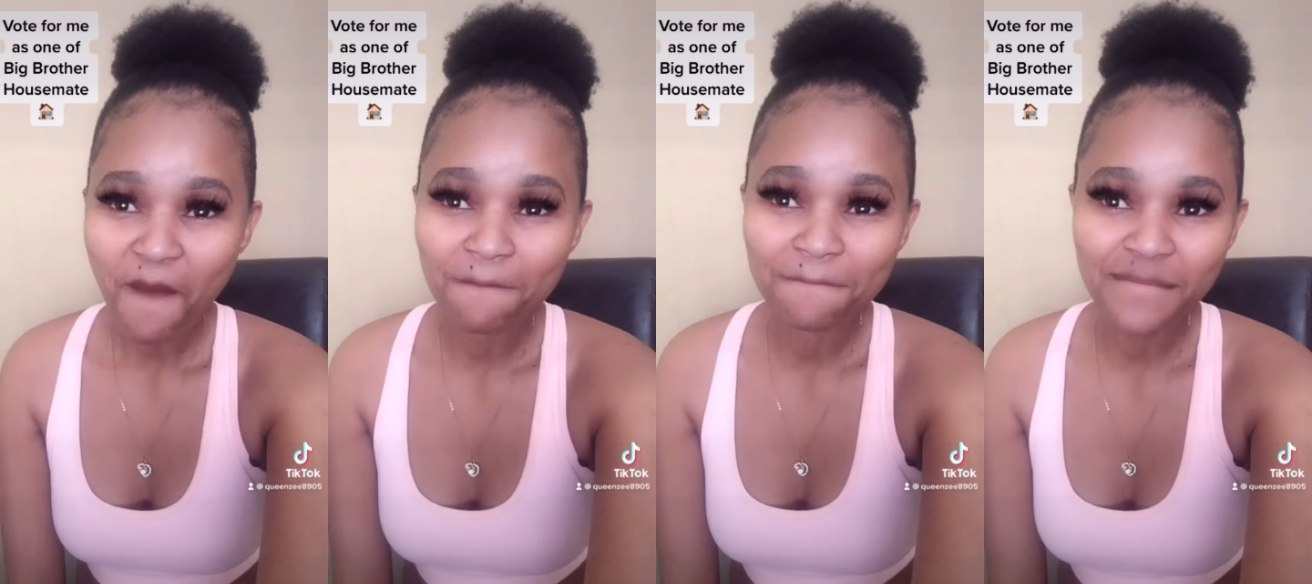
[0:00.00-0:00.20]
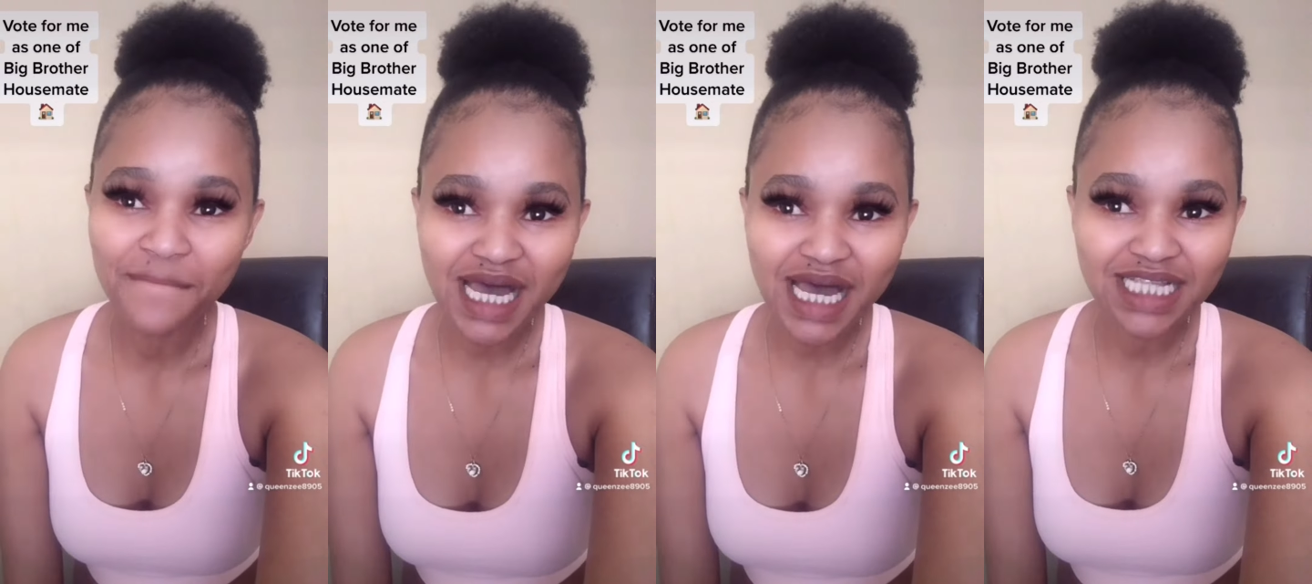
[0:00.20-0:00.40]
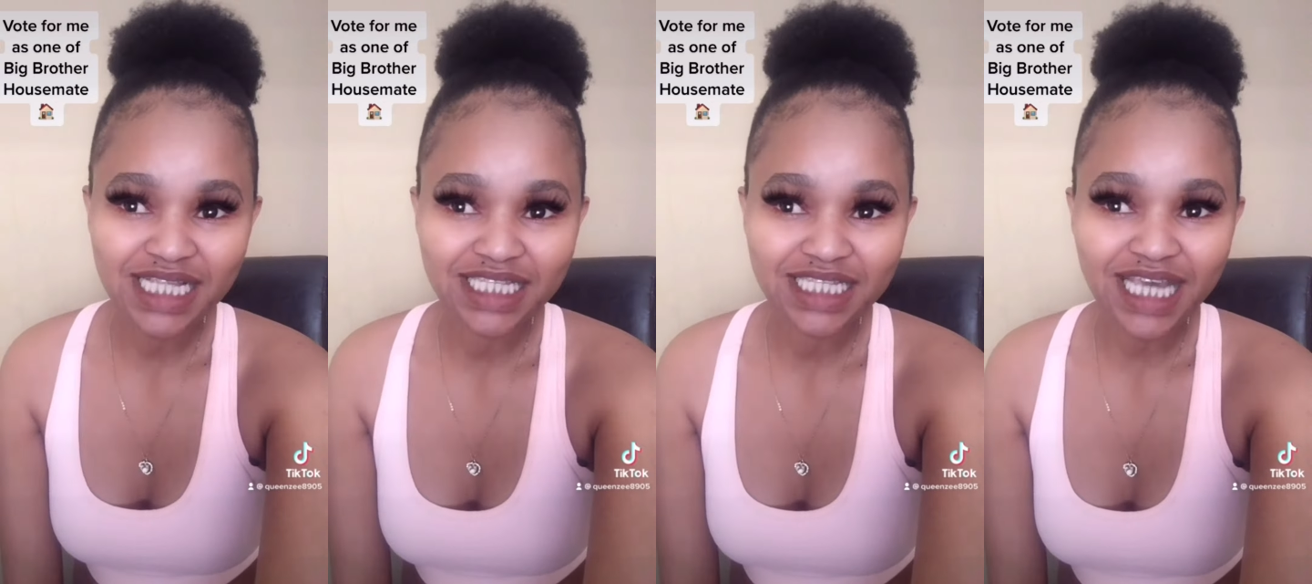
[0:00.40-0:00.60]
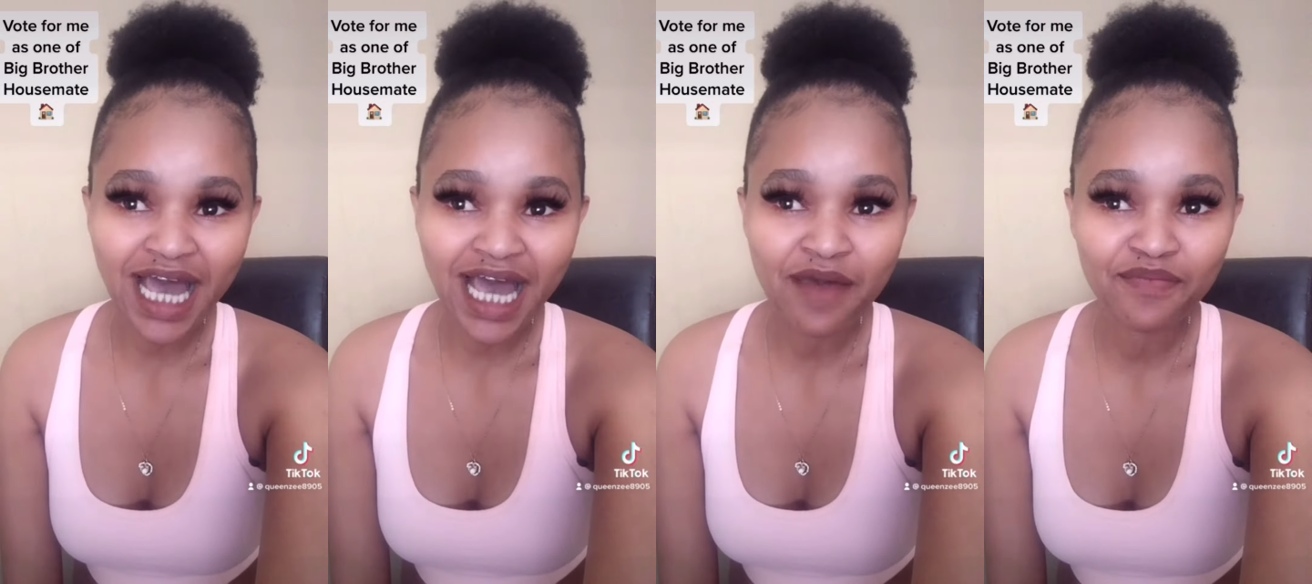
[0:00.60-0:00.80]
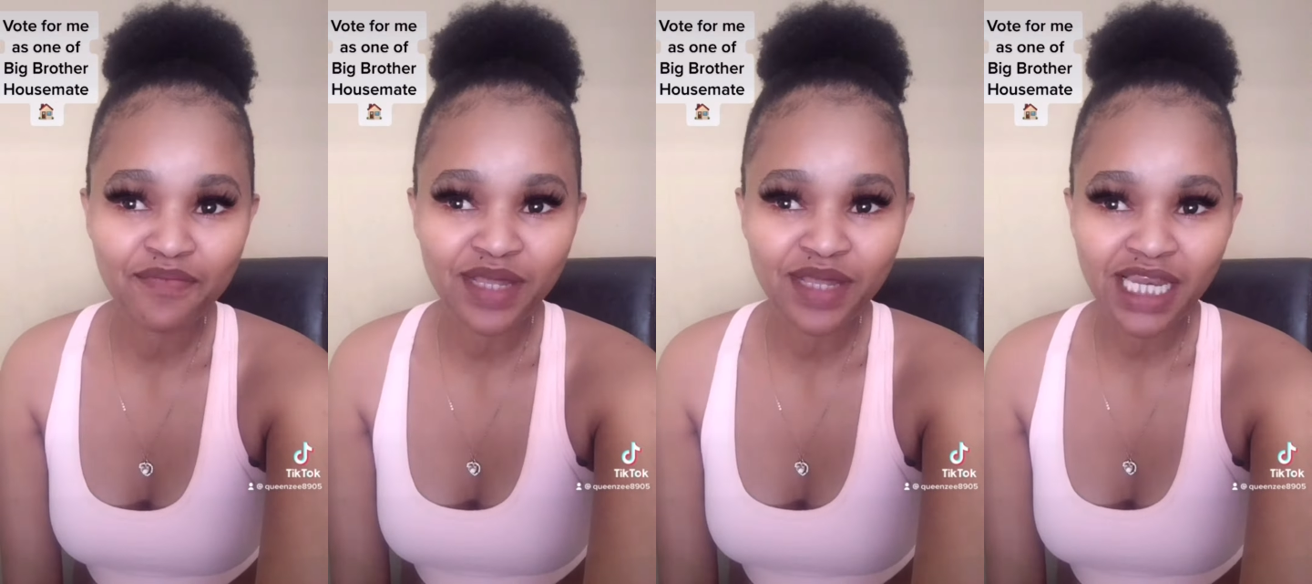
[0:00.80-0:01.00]
But
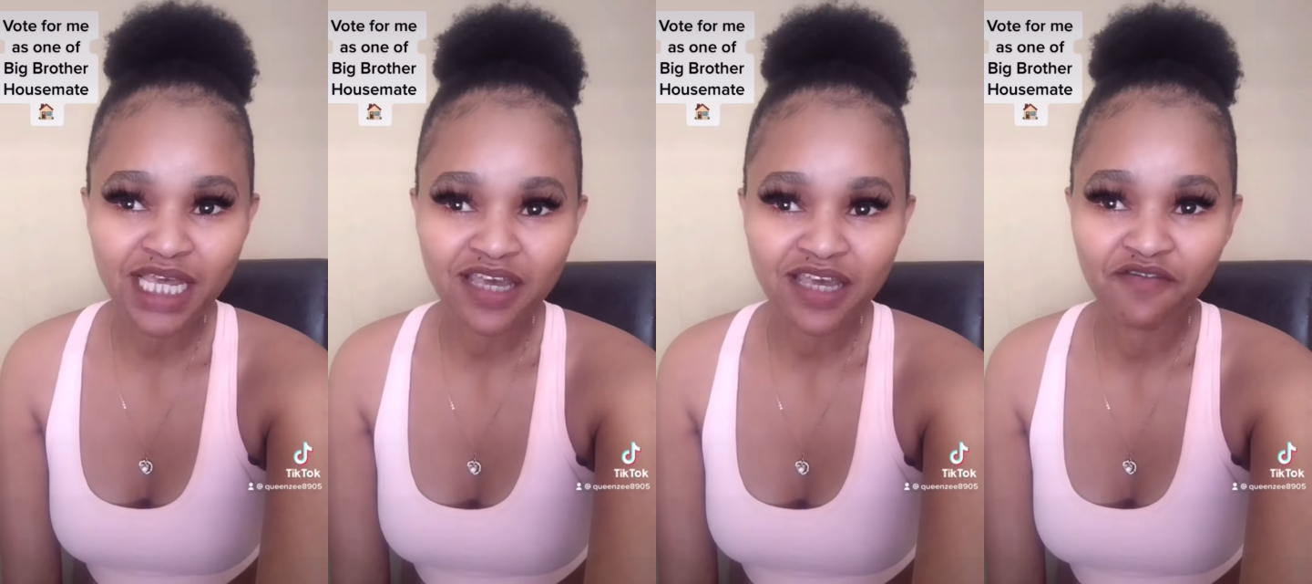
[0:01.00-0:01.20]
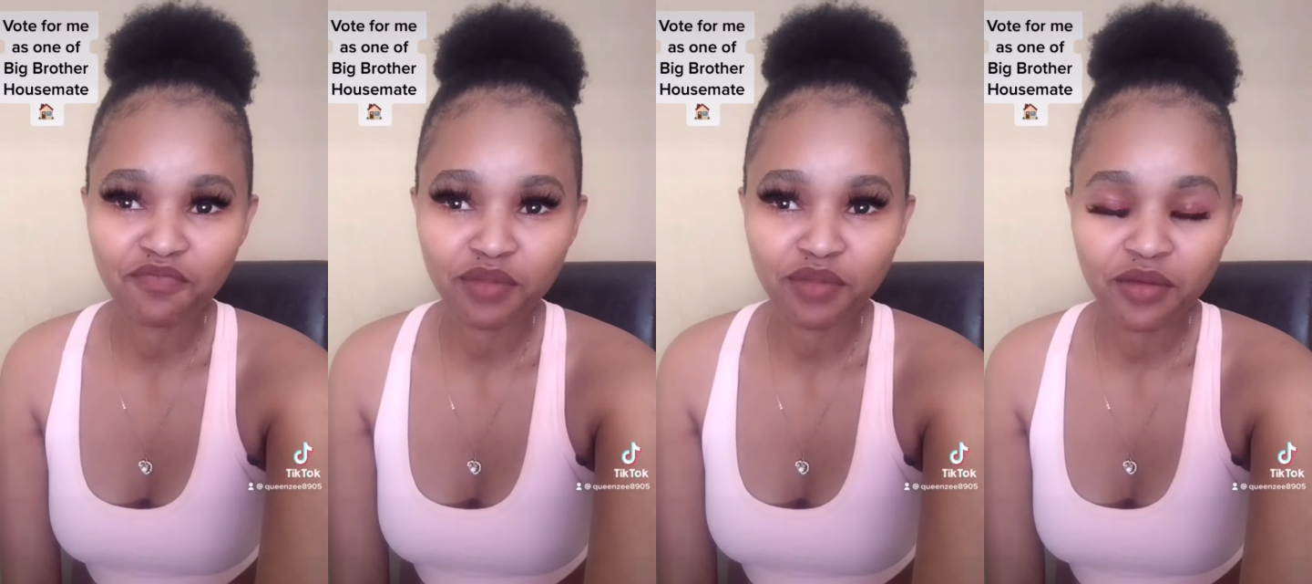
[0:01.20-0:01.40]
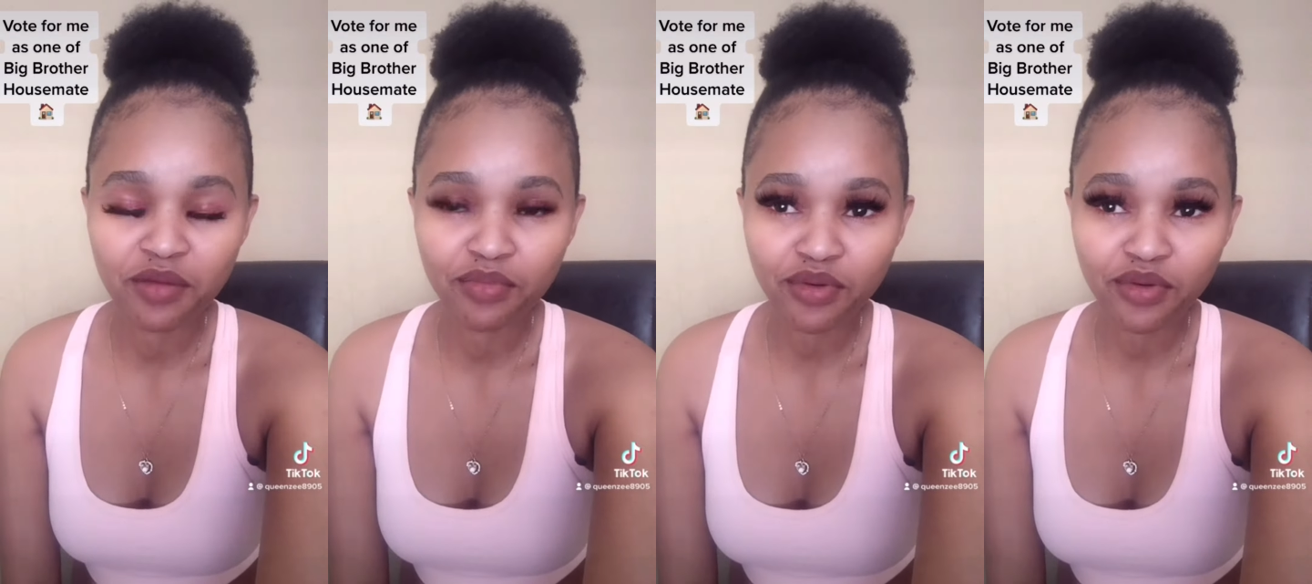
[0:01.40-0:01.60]
I believe Big